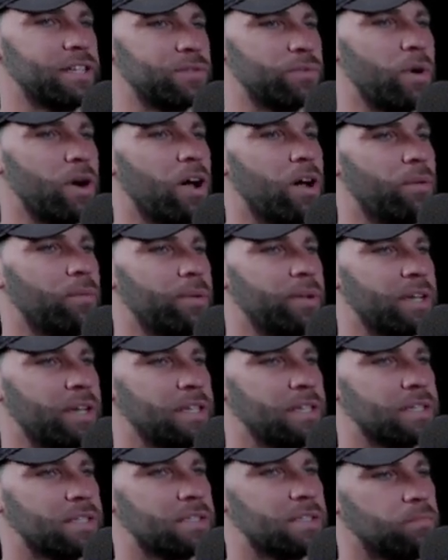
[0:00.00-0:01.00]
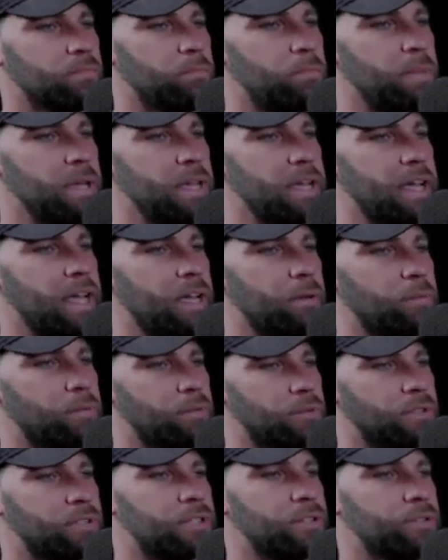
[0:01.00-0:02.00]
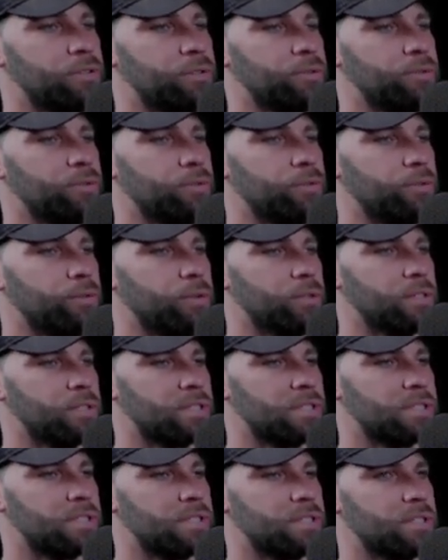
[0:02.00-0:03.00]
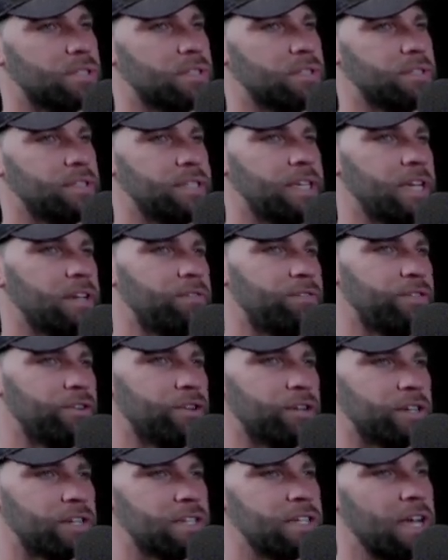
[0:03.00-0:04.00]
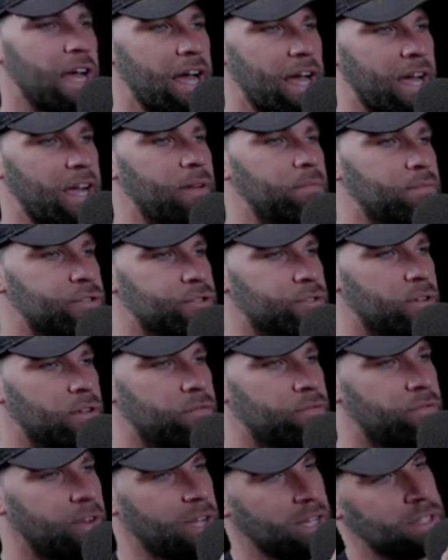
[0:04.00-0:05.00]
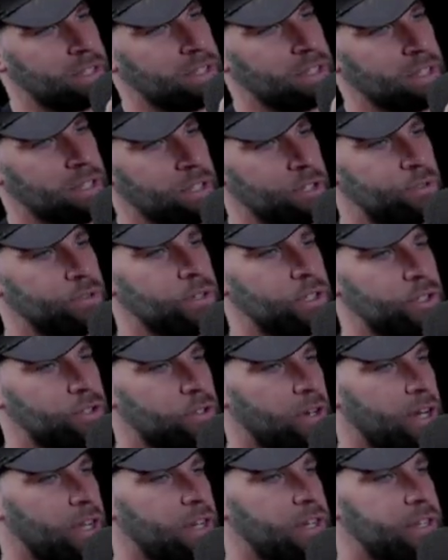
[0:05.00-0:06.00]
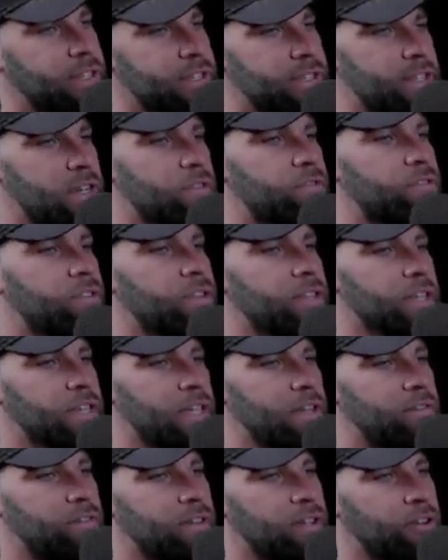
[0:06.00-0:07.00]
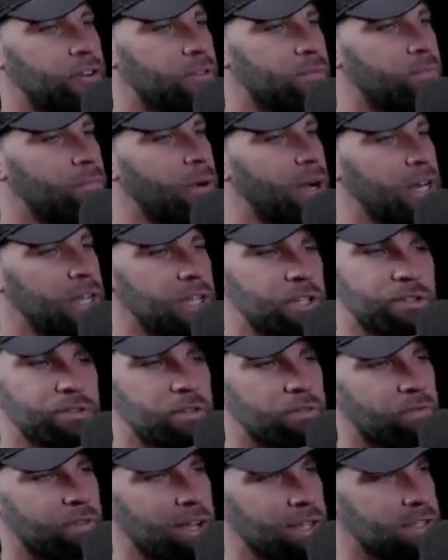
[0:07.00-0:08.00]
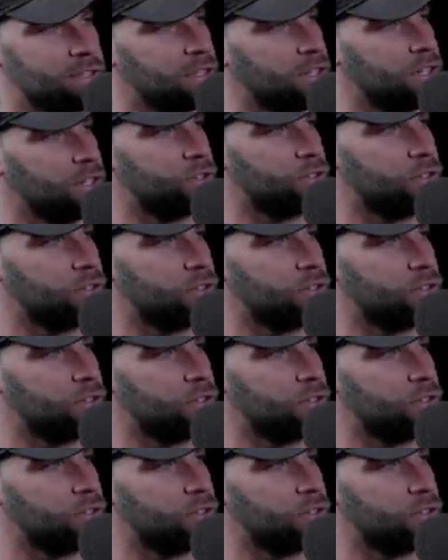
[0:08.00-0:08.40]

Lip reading: as well, because being able to give your time to invest into a trend is different than giving your money to invest in a